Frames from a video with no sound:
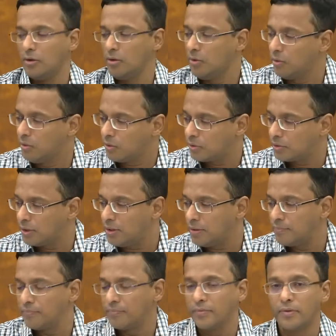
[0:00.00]
go to the
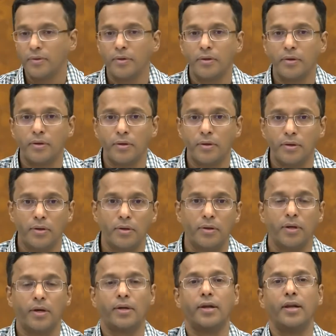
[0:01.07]

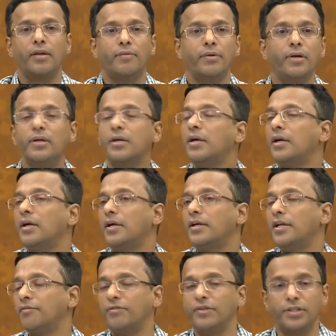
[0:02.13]
relevant
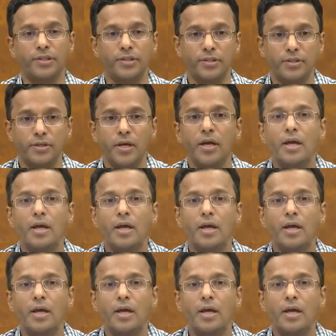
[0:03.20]
definitions.